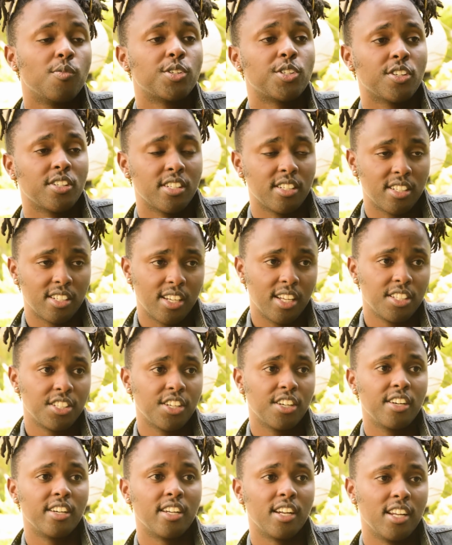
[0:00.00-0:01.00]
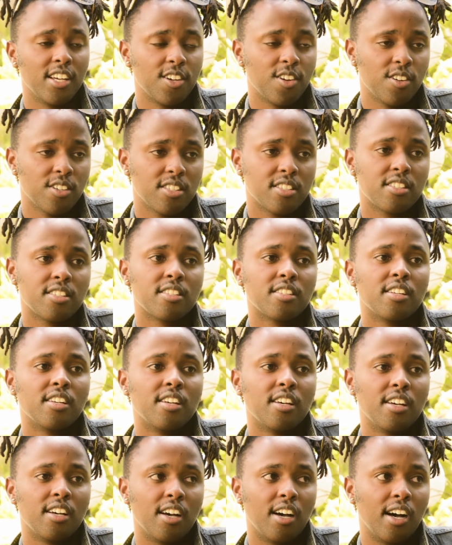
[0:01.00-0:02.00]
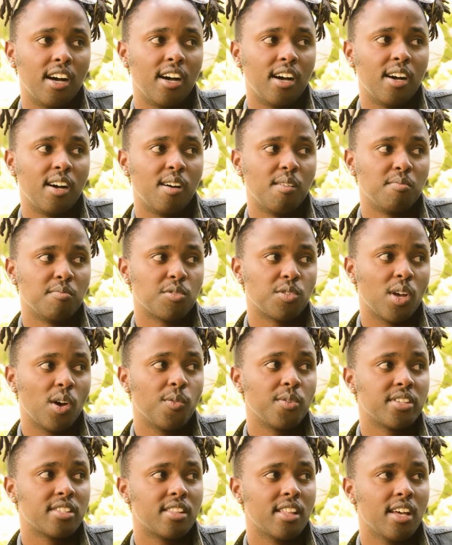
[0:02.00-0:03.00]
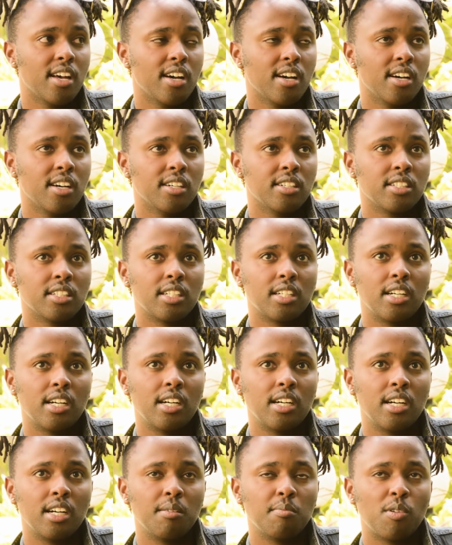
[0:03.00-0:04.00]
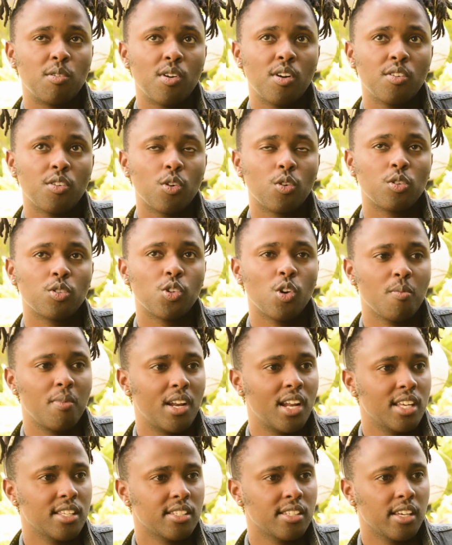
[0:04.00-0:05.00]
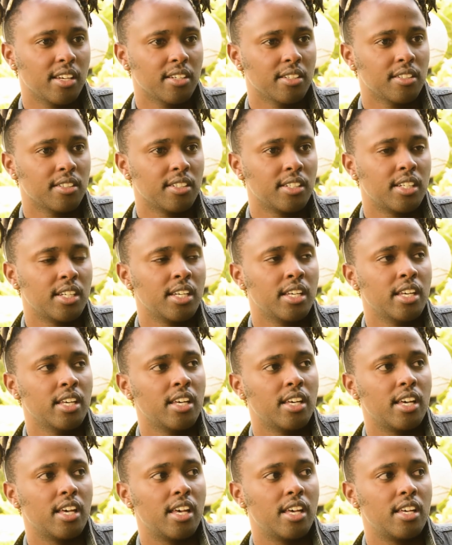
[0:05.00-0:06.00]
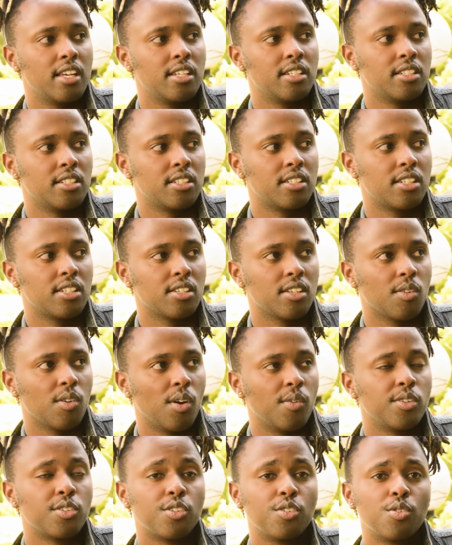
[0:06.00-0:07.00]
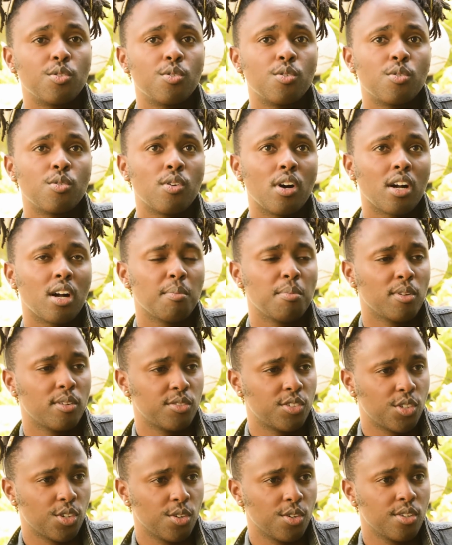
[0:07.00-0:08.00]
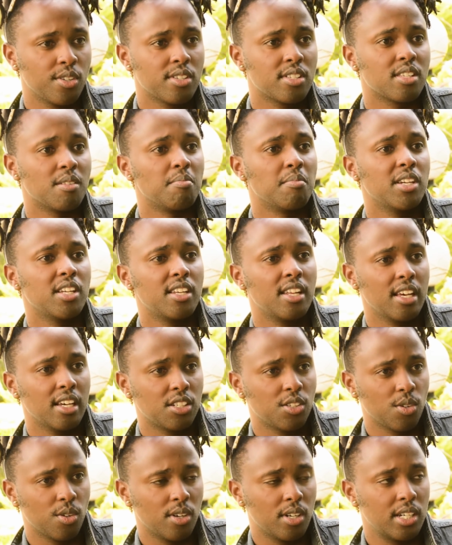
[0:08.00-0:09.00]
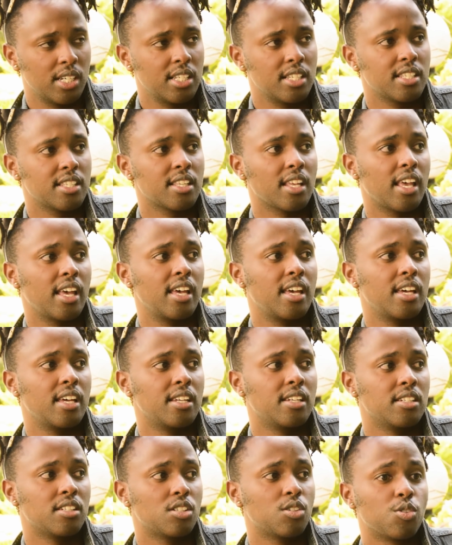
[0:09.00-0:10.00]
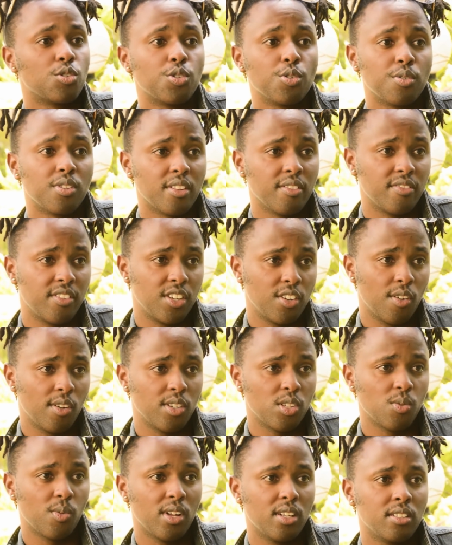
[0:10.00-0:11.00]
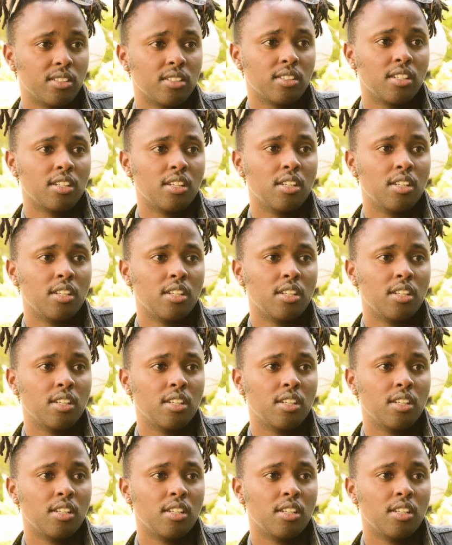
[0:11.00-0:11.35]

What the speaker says: We shot it in Nigeria, in Lagos. So I was there around October last year. And I went to do a couple of shows, some media tours, and to shoot the video as well.